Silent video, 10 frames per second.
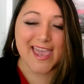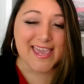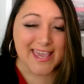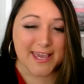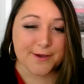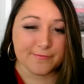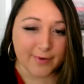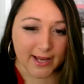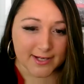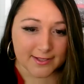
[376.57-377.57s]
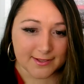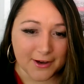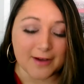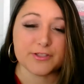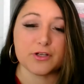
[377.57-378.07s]
he invited
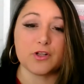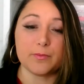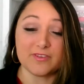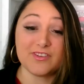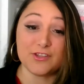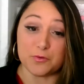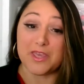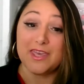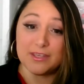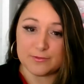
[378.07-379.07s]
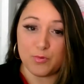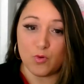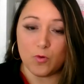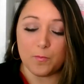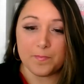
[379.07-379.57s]
Officer Clemens to his pool.